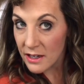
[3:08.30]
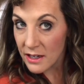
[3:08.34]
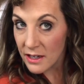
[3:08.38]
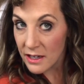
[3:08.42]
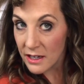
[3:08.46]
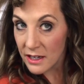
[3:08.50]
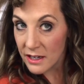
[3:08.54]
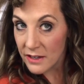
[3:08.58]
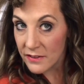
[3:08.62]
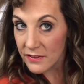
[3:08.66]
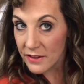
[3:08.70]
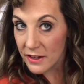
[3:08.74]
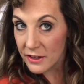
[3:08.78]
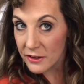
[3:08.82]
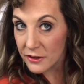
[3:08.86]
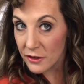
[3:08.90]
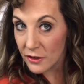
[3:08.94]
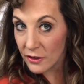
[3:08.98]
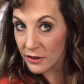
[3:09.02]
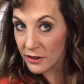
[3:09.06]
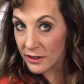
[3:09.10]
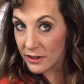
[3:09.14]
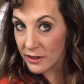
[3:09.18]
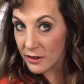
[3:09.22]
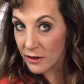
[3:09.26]
and then you're
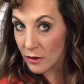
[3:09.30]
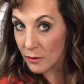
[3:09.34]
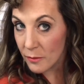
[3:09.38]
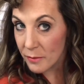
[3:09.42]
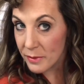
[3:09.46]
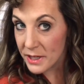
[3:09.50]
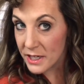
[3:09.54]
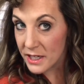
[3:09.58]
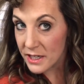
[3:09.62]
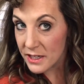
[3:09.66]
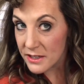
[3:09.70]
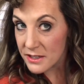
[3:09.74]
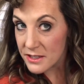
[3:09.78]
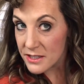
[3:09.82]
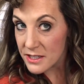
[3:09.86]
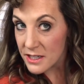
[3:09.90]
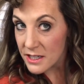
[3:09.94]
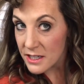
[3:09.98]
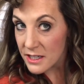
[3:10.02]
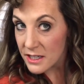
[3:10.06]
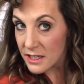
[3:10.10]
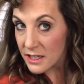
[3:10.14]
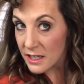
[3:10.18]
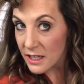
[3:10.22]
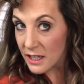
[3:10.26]
going to open it
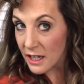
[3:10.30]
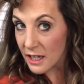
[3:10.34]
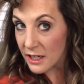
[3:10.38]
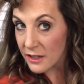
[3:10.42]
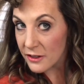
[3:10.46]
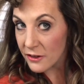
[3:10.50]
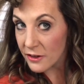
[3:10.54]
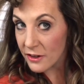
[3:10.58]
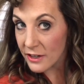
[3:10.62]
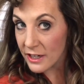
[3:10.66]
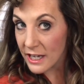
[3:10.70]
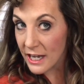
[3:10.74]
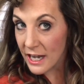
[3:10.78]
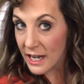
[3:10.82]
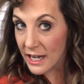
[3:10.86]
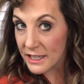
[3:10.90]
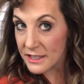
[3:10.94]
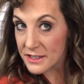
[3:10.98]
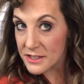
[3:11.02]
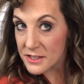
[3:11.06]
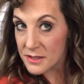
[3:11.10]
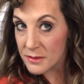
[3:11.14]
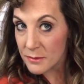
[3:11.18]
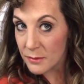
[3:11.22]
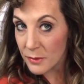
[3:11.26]
and you're going to add
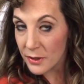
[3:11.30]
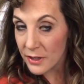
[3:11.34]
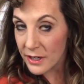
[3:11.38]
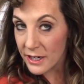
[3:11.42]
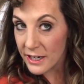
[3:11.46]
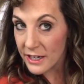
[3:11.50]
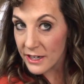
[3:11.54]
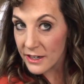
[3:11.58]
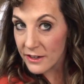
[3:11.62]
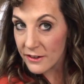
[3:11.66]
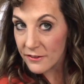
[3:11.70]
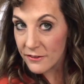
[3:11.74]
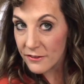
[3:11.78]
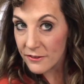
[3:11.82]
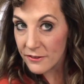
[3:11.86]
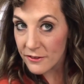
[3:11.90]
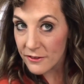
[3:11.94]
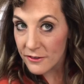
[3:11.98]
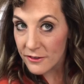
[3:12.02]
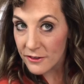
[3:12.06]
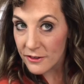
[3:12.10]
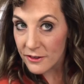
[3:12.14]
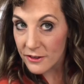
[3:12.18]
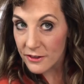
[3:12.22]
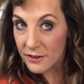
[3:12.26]
some more hair.
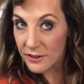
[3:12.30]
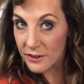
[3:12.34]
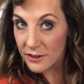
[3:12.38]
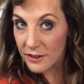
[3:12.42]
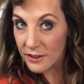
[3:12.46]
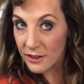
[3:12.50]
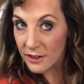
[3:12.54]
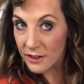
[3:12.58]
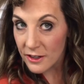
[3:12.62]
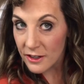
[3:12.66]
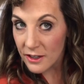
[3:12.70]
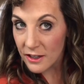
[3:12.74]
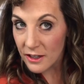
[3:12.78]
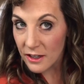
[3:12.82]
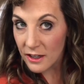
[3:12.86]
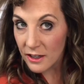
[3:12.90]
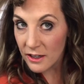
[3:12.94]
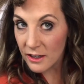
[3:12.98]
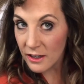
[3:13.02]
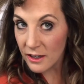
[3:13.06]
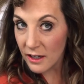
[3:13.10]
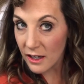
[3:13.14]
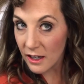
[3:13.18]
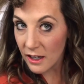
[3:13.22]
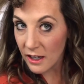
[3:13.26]

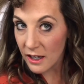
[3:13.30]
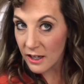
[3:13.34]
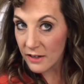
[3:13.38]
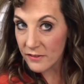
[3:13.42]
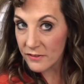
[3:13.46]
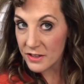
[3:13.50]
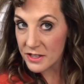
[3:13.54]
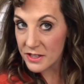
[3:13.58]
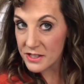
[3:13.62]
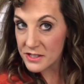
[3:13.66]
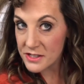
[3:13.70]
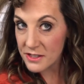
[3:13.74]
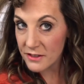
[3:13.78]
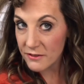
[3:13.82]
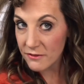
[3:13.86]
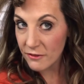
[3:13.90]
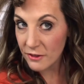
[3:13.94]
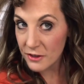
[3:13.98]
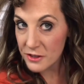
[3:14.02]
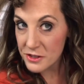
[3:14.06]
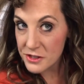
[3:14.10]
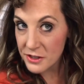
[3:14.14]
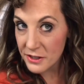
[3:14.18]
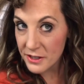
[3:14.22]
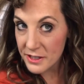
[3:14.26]
I'll have this in front
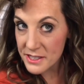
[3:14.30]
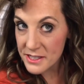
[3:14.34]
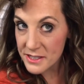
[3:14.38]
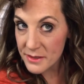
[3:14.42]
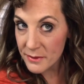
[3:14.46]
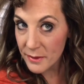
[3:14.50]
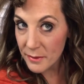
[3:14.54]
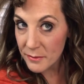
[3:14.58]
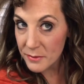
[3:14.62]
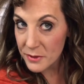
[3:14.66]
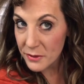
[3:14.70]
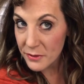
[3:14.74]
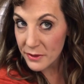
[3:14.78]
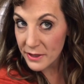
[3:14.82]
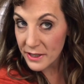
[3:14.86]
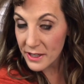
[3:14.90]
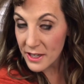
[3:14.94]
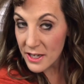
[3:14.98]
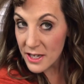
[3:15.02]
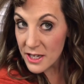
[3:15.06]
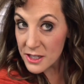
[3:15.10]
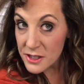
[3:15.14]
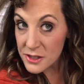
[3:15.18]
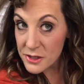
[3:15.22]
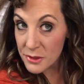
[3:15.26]
so you can see what I'm doing.
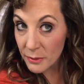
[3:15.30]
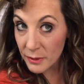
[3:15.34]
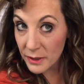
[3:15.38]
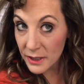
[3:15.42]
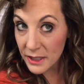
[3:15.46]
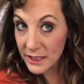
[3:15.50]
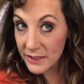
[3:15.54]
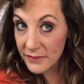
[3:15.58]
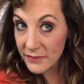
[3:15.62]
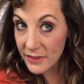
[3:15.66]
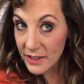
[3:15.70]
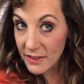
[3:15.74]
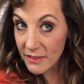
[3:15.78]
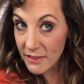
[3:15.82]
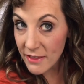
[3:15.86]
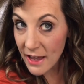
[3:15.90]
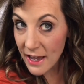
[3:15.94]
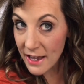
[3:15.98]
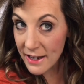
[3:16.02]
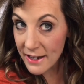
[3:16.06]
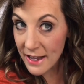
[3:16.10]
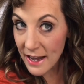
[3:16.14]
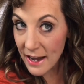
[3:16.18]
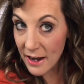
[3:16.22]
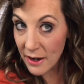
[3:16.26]
So we're leaving
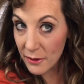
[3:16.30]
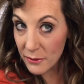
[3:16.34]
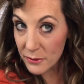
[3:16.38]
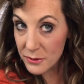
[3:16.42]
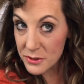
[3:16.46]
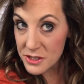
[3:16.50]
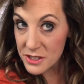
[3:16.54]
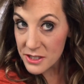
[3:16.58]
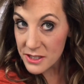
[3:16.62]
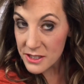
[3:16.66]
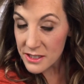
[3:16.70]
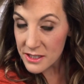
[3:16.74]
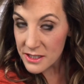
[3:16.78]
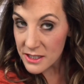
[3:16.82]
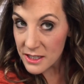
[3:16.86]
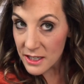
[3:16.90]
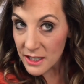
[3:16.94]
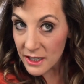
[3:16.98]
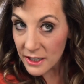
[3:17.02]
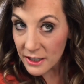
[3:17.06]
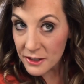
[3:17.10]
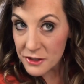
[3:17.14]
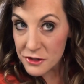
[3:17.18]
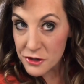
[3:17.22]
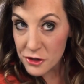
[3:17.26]
that out
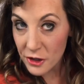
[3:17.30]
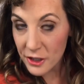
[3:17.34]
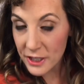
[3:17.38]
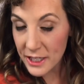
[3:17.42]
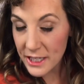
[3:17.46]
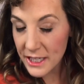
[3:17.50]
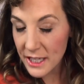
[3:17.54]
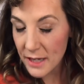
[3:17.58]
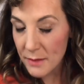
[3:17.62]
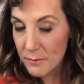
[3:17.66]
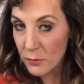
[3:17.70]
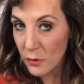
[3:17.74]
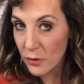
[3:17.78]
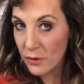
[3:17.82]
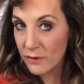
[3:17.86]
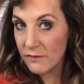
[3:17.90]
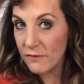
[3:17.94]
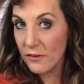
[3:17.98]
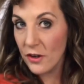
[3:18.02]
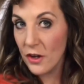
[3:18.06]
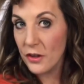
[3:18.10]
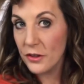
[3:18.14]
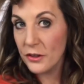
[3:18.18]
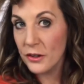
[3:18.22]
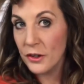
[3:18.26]
because you're going to get more
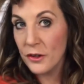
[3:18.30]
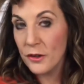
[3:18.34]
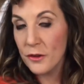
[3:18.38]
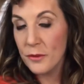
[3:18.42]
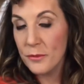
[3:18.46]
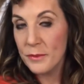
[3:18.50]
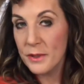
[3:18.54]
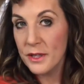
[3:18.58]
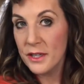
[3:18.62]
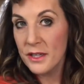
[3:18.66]
volume